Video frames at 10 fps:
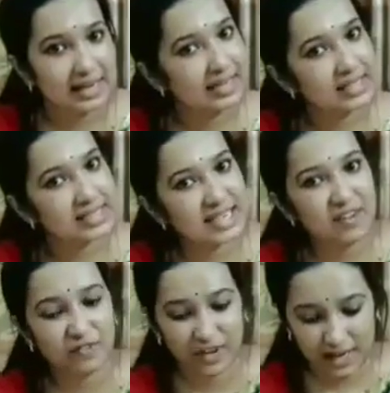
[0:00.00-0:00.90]
In the
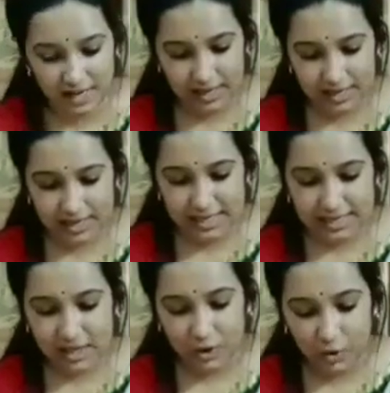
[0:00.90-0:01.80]
same way,
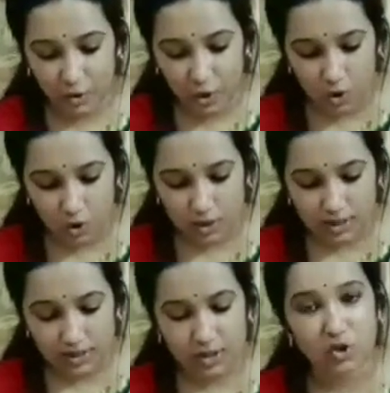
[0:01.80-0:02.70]
the crow,
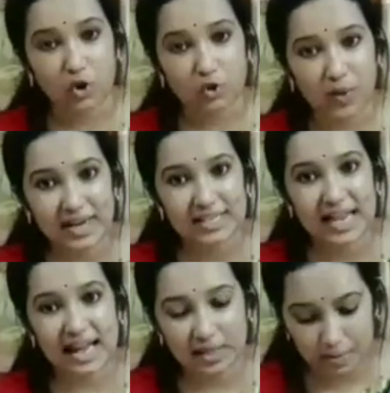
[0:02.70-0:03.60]
the tortoise,
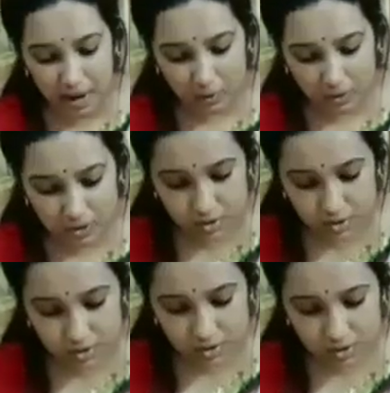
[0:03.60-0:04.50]
and the mouse
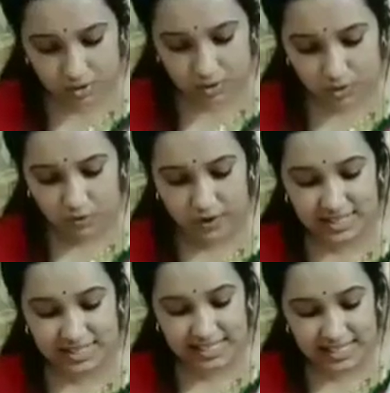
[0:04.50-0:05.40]
were
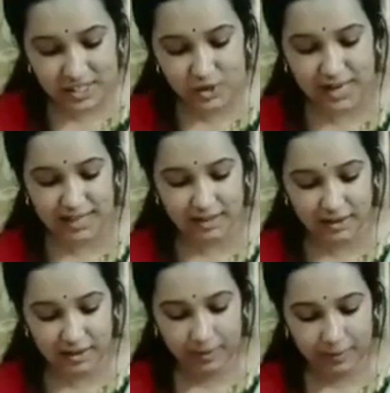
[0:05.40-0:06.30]
sitting together
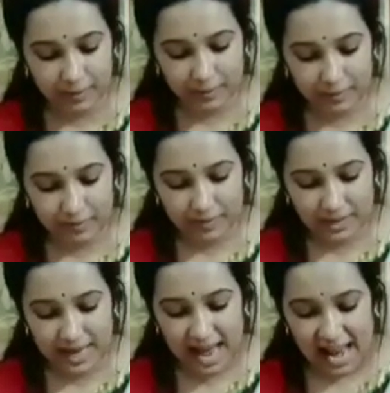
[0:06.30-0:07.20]

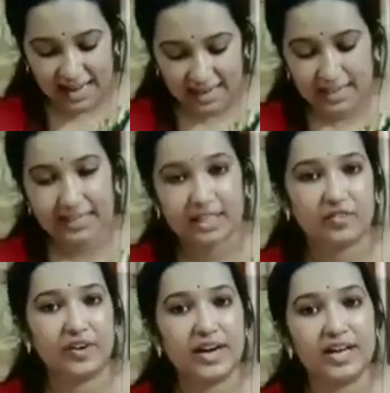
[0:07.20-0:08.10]
and they
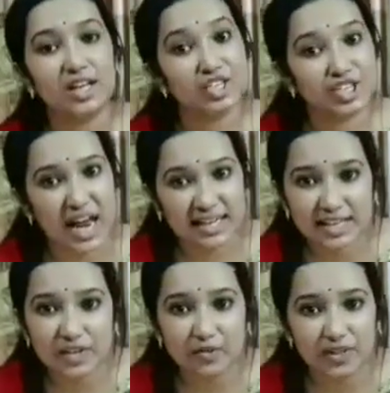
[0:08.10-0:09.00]
were
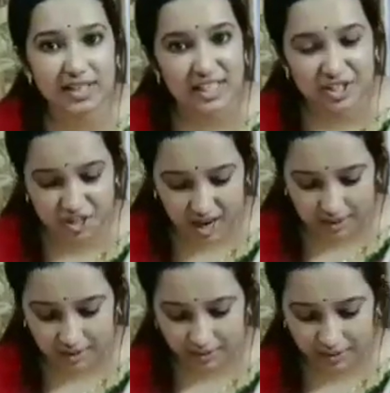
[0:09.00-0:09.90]
chatting with each
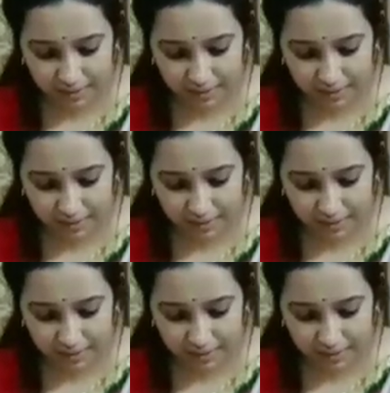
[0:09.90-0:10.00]
other.